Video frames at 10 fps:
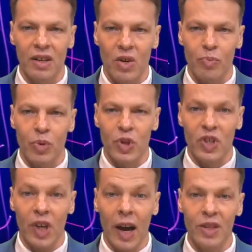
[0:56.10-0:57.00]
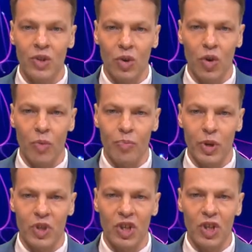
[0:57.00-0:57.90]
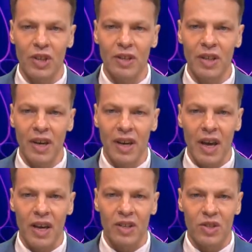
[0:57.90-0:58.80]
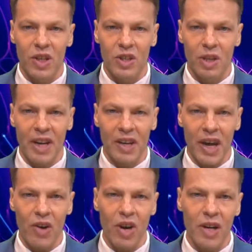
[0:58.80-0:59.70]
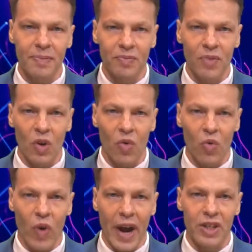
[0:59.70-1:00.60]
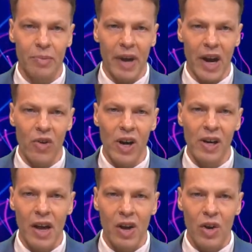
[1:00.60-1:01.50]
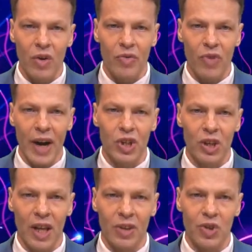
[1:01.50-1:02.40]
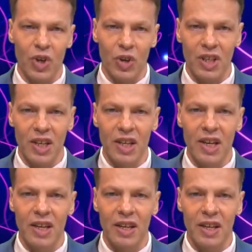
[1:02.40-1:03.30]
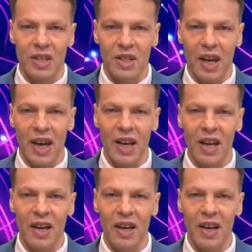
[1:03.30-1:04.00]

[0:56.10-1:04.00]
precise or precision, systematic error, random error, fractional uncertainty, scalar,